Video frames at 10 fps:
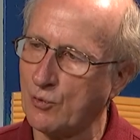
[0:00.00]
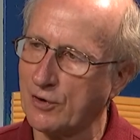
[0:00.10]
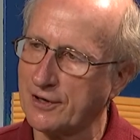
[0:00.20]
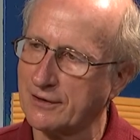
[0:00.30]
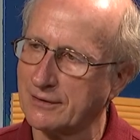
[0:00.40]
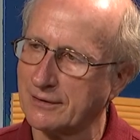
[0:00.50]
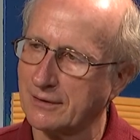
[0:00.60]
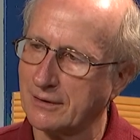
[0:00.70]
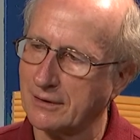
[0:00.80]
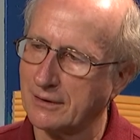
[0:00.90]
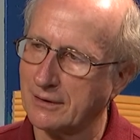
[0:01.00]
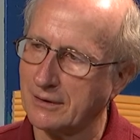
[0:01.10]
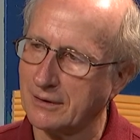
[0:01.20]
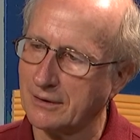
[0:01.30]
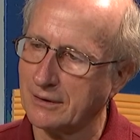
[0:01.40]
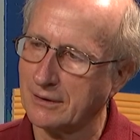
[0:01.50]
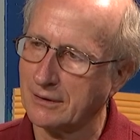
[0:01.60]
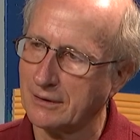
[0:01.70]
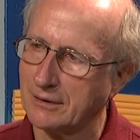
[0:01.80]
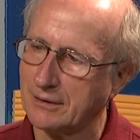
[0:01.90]
water. Mm -hmm. And so, how
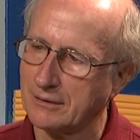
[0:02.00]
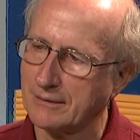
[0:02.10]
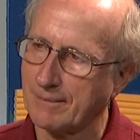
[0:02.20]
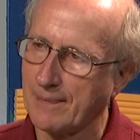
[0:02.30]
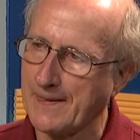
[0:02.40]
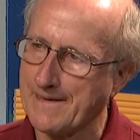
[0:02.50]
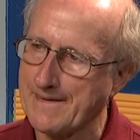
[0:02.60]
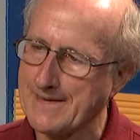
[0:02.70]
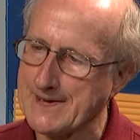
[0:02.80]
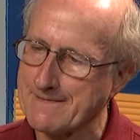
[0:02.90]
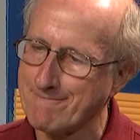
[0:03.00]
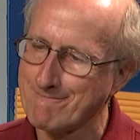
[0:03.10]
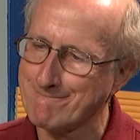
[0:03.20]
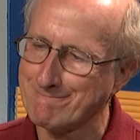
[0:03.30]
many people usually attend?